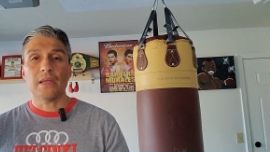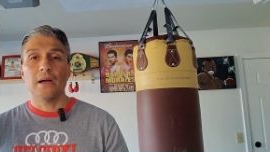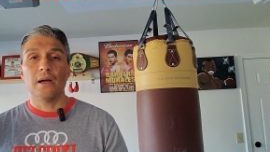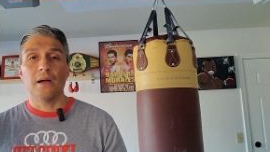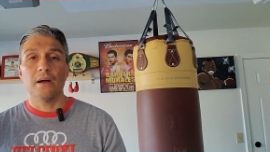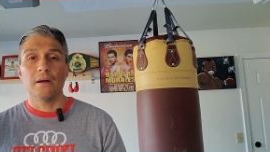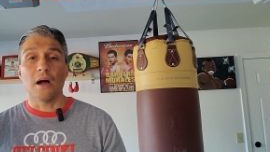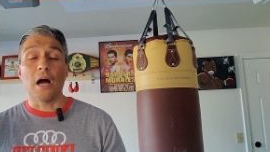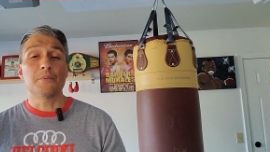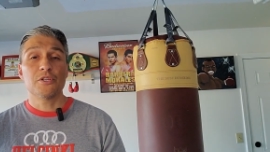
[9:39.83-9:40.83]

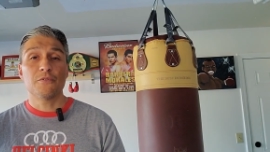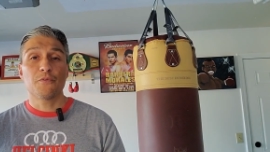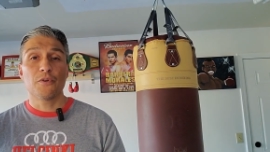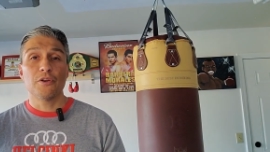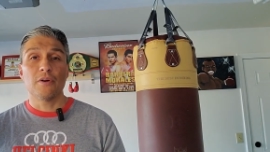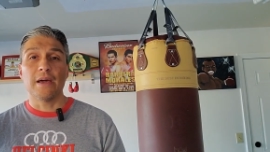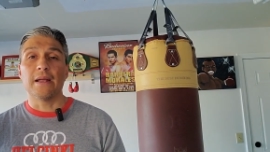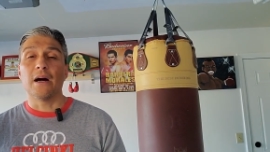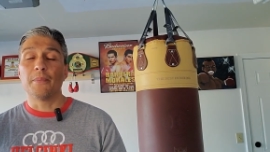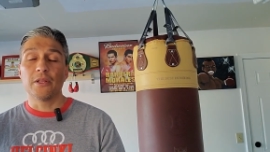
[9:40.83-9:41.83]
option for you, and
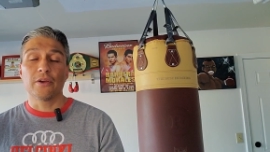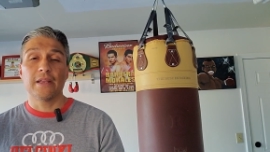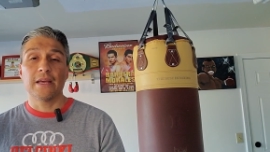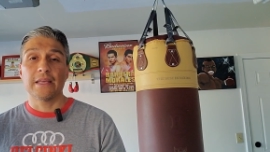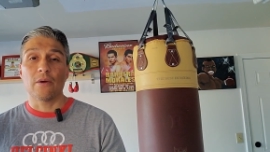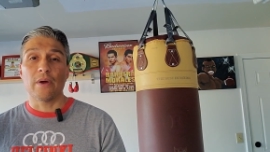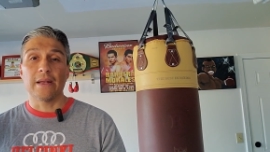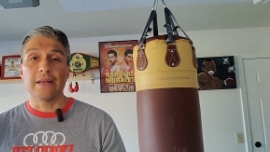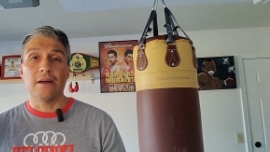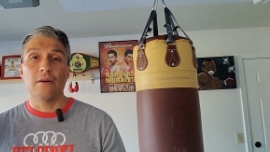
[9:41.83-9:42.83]
I'll be looking at that
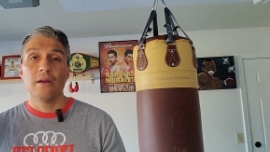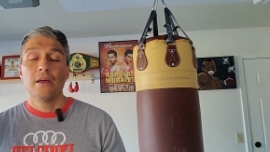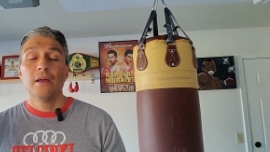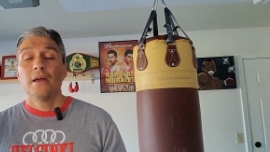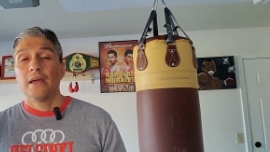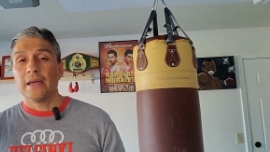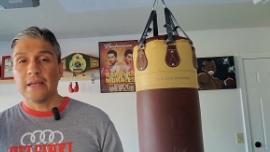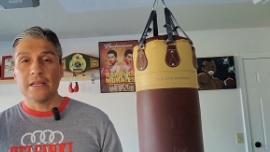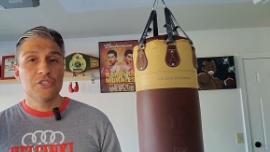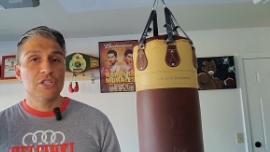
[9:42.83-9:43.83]
right now.
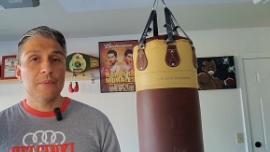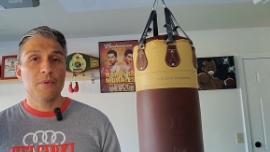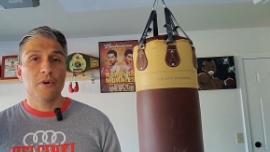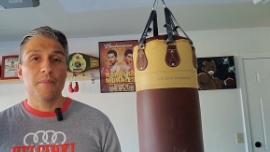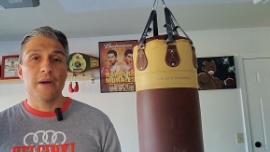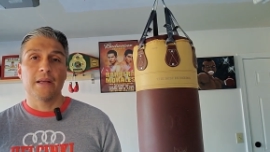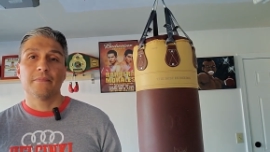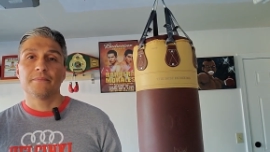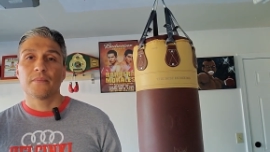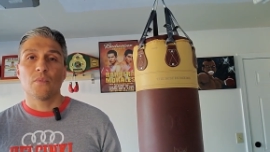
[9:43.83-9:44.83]
It is cheaper,
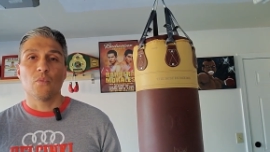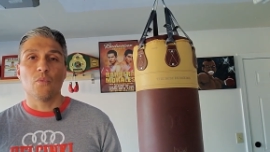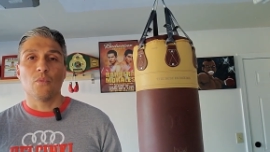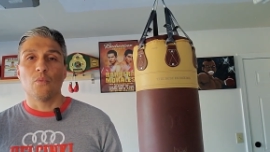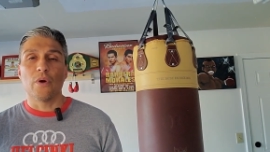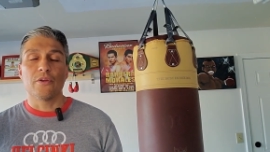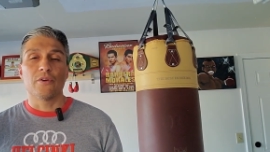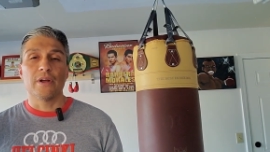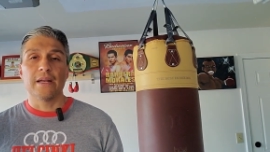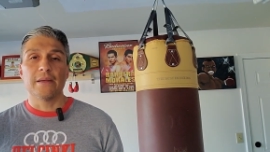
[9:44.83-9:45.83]
but whether
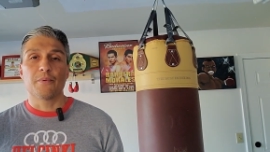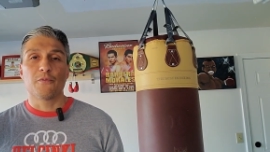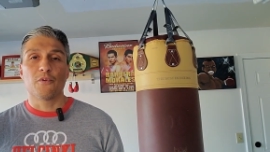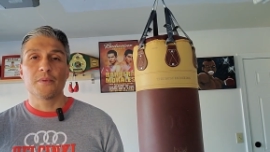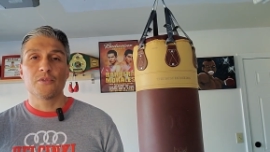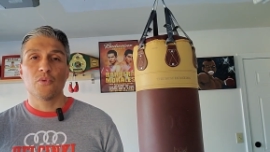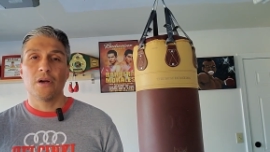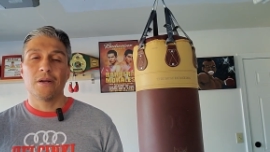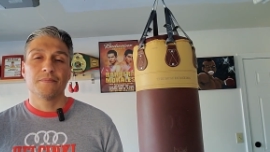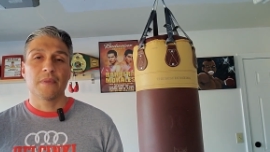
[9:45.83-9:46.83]
or not it performs as
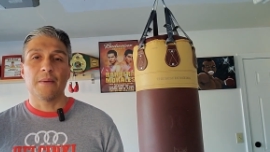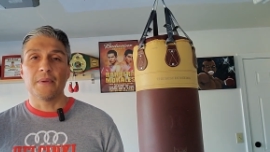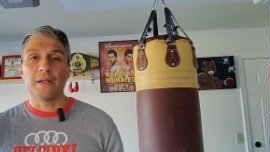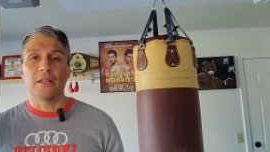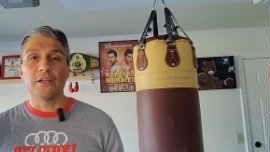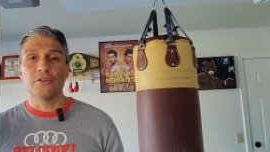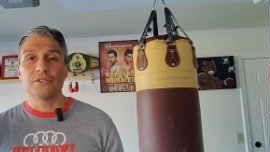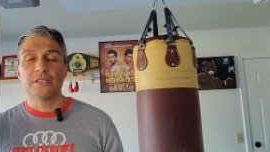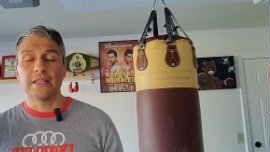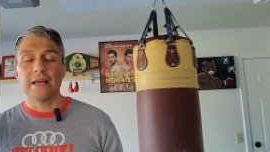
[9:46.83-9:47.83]
well, I mean, I'll let you
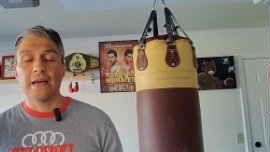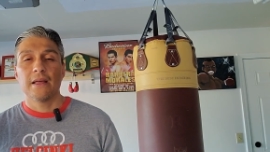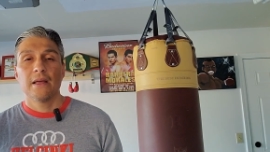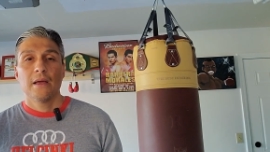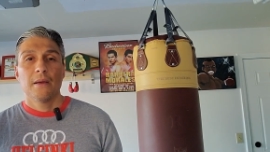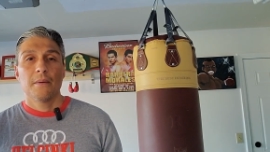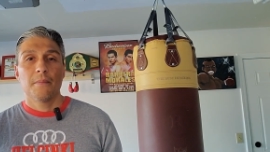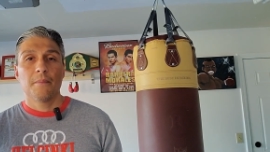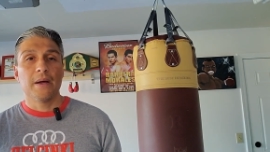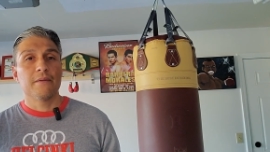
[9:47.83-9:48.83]
see that.
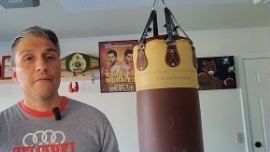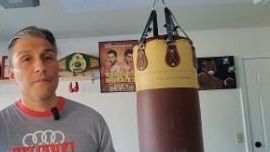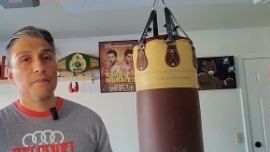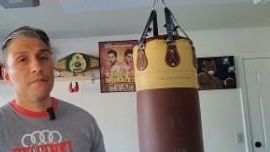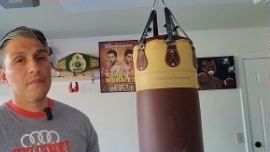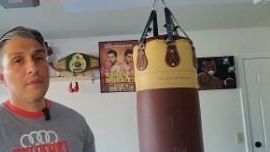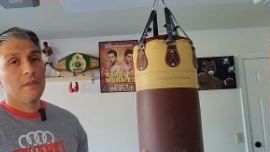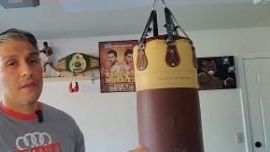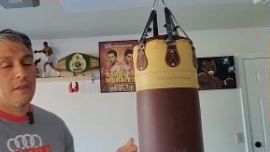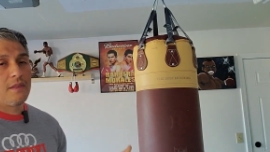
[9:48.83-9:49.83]
But
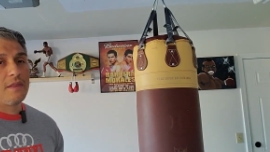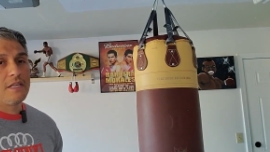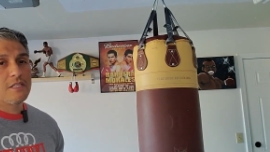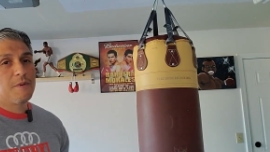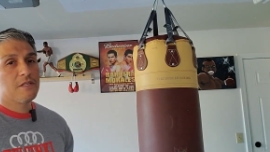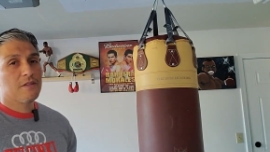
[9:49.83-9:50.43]
this